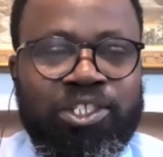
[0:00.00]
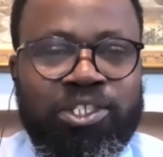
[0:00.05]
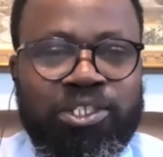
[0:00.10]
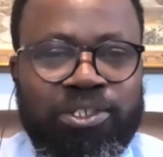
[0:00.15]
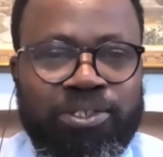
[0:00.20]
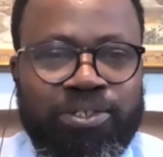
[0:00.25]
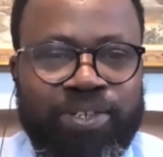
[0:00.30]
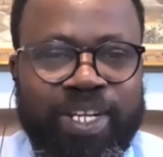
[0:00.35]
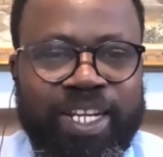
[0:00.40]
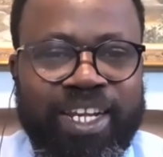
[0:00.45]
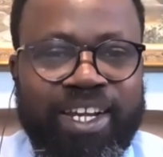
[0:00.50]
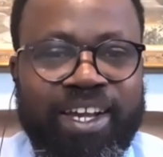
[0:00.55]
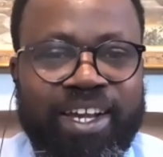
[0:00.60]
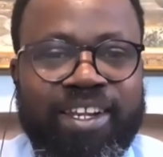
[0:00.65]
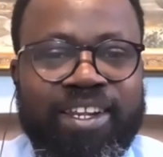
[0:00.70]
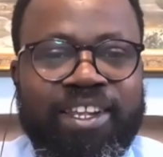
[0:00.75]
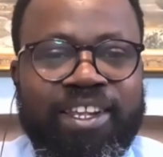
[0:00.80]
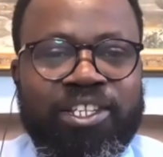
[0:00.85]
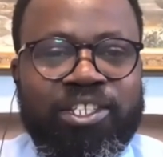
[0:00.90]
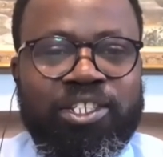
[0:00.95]
the children, the
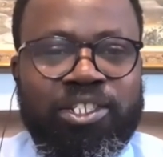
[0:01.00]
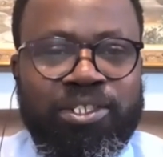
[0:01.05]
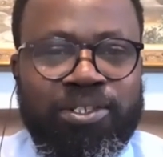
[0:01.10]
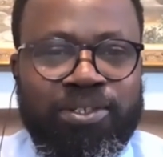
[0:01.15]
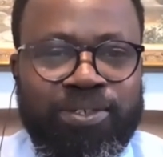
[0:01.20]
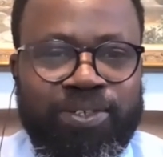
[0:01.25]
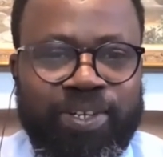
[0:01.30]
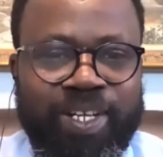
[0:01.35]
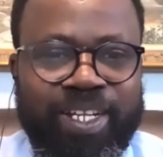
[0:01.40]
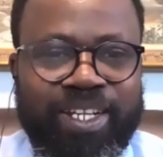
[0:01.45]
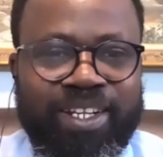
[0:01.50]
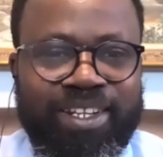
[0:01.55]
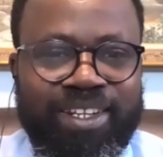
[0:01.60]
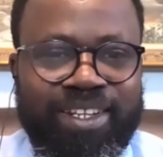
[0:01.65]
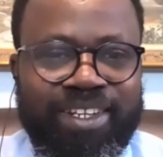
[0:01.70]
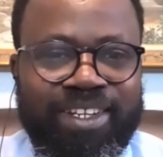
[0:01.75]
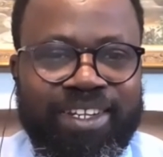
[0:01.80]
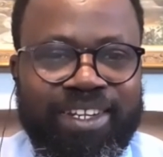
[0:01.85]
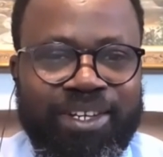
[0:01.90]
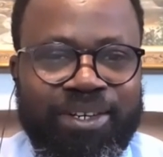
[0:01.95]
Canadian
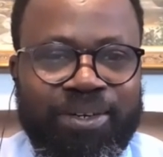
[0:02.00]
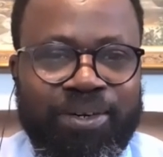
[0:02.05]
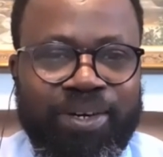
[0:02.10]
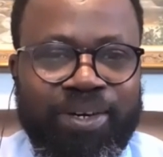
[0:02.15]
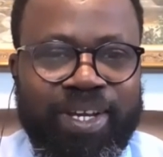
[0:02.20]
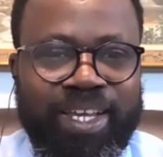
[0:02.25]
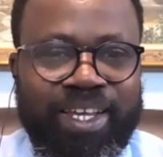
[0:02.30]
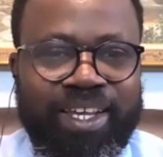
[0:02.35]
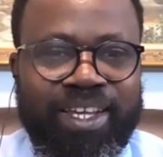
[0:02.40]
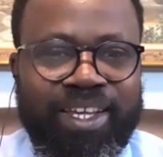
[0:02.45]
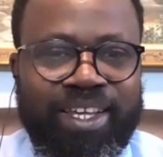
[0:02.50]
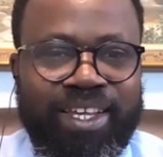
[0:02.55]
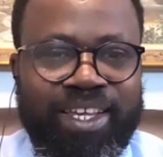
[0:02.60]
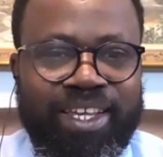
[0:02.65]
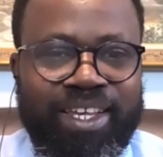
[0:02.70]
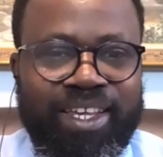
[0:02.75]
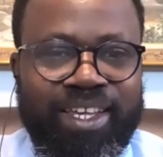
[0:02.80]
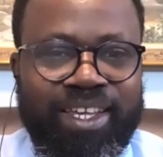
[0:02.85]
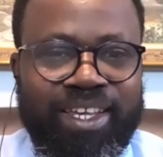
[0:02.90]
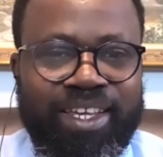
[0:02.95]
children, okay,
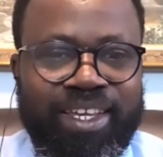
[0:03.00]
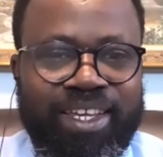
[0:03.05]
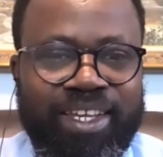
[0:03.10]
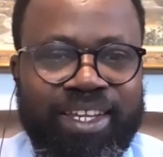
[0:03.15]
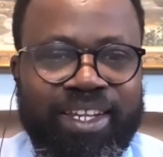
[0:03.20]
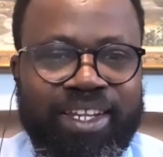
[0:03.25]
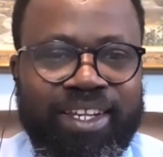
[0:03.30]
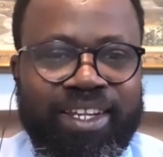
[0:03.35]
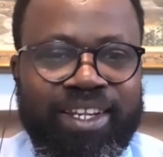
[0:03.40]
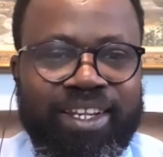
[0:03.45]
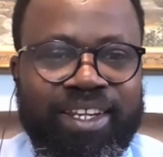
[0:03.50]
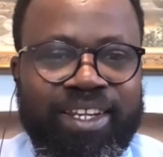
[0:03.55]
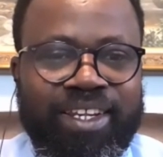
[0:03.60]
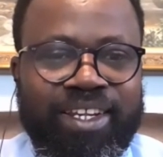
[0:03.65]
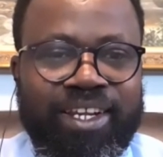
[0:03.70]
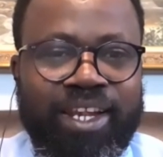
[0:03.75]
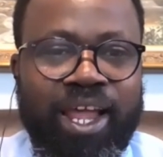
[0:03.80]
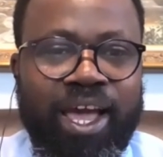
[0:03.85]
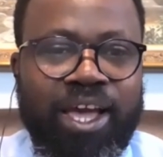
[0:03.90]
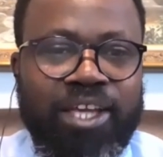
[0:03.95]
in
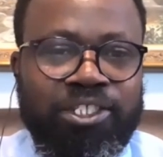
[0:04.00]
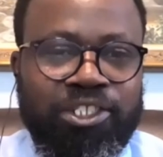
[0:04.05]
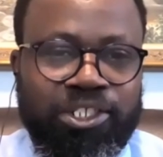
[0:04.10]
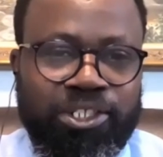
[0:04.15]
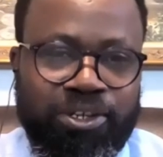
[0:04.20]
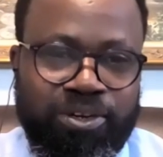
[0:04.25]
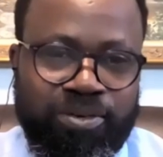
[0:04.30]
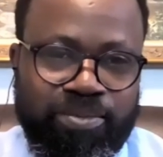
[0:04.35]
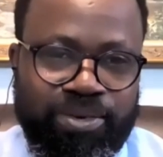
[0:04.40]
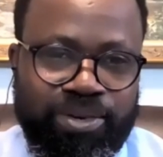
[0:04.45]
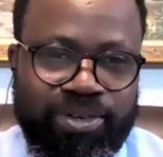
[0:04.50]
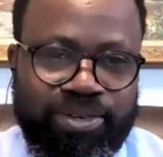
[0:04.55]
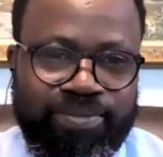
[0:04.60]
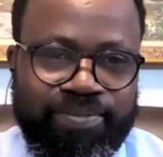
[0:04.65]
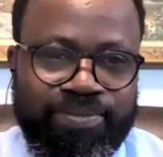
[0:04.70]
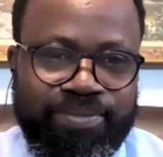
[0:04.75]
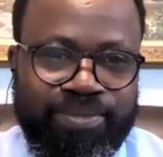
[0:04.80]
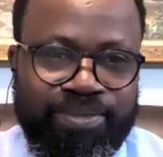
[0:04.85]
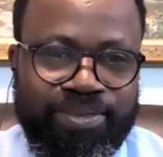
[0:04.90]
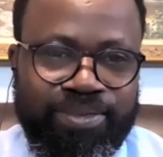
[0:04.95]
large
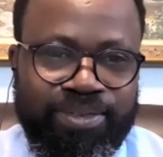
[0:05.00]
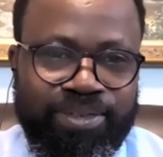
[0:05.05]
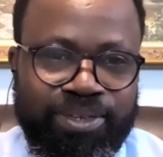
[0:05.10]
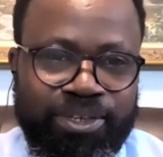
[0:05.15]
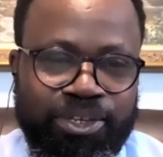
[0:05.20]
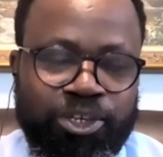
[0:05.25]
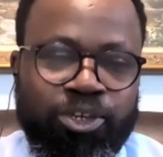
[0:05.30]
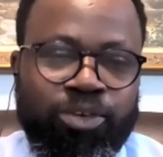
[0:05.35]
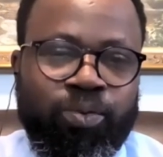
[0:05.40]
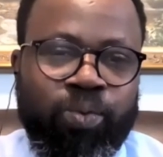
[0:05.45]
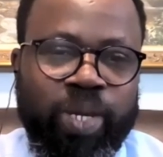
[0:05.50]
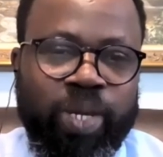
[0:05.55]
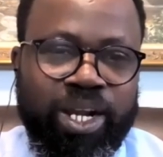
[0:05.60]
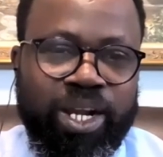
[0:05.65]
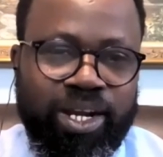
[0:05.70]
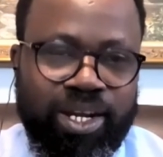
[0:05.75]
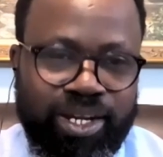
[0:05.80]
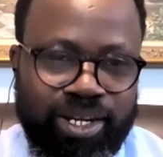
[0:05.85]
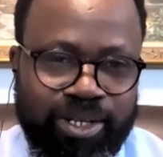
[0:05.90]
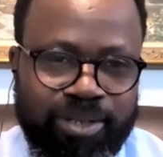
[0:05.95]
number,
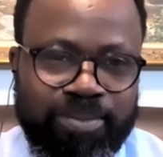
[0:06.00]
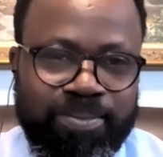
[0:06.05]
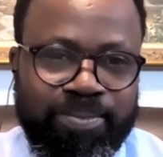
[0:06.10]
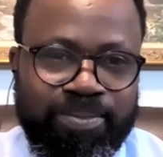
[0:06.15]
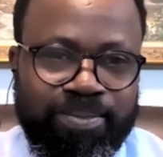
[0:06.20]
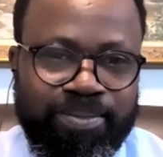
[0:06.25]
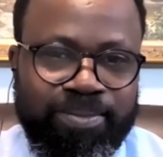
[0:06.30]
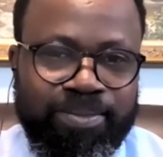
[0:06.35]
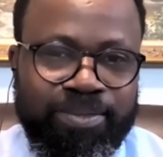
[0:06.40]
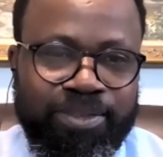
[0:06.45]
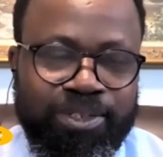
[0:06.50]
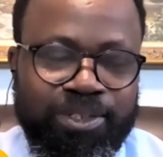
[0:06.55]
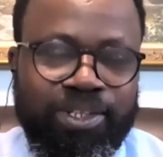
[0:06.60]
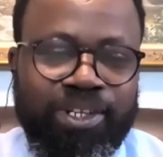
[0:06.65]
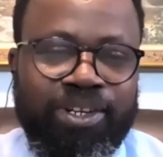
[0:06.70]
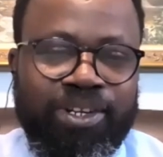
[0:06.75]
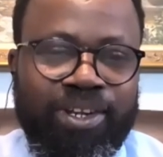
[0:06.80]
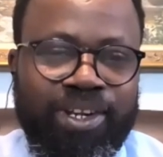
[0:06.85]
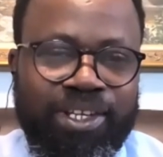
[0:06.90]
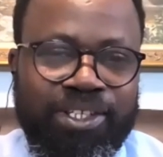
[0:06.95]
will come
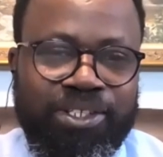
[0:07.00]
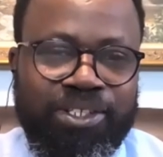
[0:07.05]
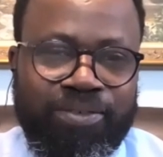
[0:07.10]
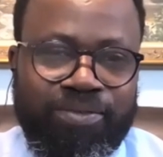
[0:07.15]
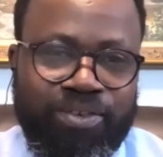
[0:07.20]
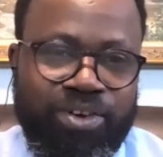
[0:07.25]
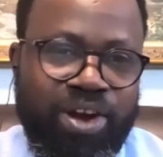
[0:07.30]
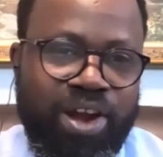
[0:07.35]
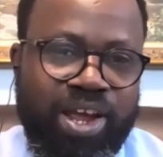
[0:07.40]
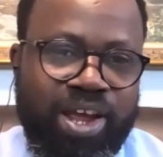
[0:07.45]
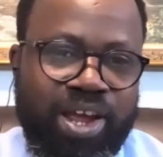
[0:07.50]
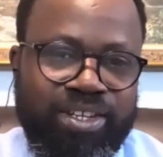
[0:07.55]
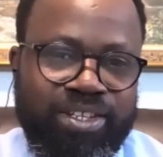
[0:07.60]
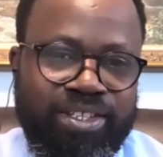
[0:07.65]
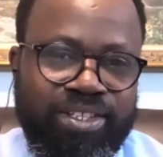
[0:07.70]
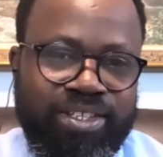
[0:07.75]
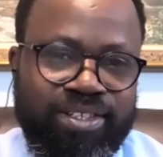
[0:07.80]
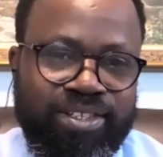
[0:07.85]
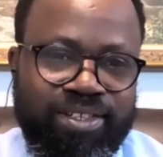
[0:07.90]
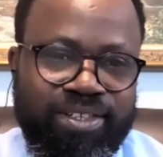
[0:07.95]
to the knowledge of
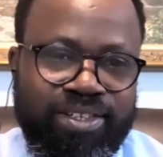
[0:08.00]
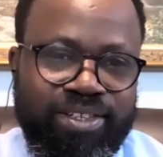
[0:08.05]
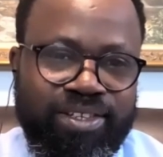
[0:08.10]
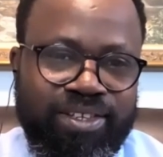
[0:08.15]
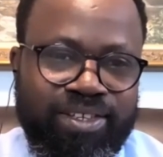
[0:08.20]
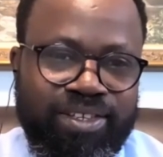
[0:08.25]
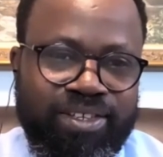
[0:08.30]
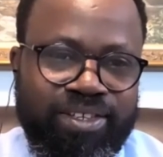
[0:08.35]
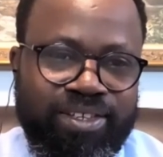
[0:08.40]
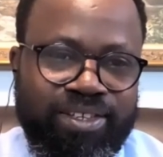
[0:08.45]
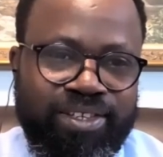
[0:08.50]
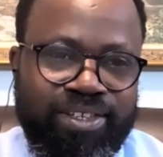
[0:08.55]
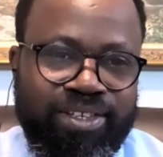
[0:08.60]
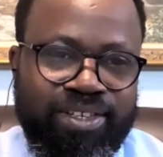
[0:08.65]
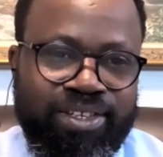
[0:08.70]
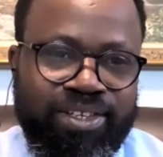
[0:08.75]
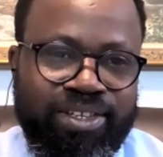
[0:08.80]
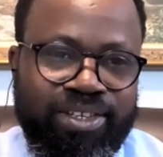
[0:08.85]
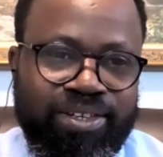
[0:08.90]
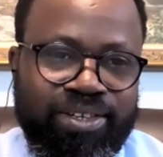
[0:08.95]
Christ.
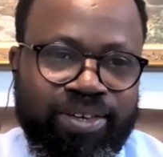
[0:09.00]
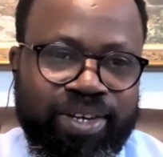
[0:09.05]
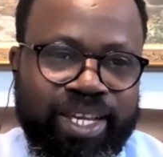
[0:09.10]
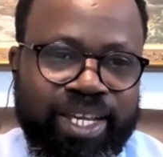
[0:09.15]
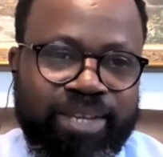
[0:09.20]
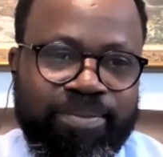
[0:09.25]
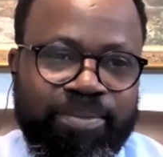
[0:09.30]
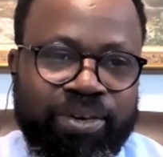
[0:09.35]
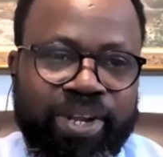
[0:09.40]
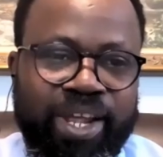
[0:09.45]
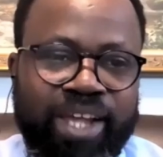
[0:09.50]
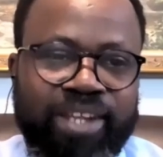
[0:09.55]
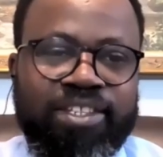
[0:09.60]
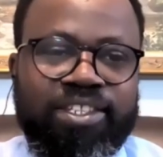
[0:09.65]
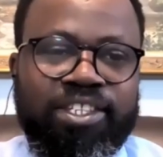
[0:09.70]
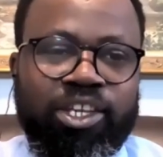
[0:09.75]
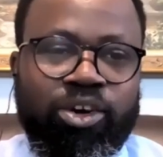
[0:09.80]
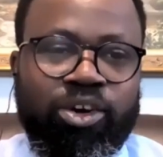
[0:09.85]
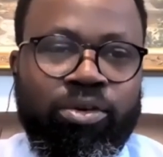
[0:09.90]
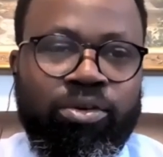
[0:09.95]
Okay, but
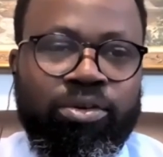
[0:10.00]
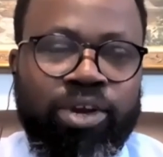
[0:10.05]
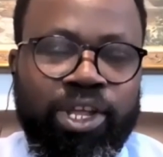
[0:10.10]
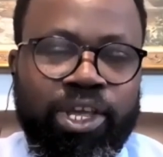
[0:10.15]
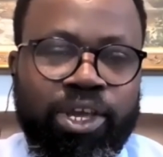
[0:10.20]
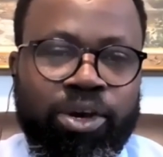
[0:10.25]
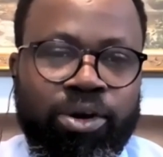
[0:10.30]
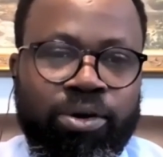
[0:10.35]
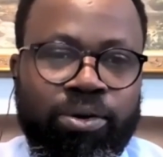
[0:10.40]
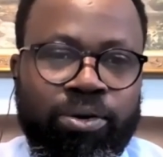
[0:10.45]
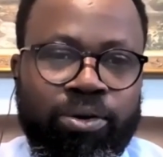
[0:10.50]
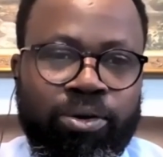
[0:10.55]
that is the only